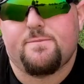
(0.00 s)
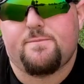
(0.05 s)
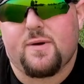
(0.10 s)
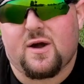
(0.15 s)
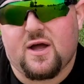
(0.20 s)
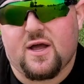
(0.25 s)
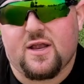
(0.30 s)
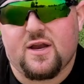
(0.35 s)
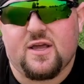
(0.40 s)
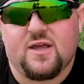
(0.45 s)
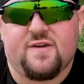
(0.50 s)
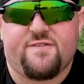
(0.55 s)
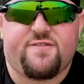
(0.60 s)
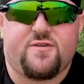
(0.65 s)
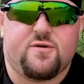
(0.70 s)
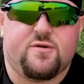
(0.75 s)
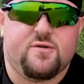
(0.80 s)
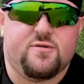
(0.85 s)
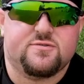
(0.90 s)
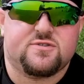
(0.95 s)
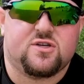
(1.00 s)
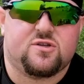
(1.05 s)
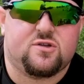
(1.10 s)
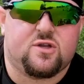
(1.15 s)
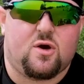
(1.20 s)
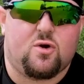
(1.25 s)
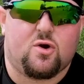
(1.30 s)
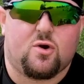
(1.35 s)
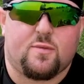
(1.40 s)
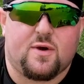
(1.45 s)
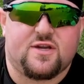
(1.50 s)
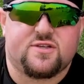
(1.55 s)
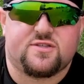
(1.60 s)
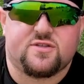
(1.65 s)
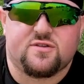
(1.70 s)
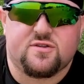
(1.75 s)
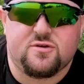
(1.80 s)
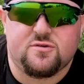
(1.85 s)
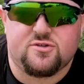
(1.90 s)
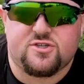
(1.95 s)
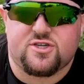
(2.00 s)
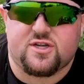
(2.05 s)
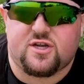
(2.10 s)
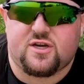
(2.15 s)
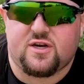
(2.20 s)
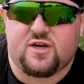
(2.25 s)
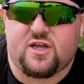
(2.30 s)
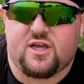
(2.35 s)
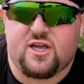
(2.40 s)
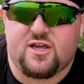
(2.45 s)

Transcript: But if you use a lower resolution,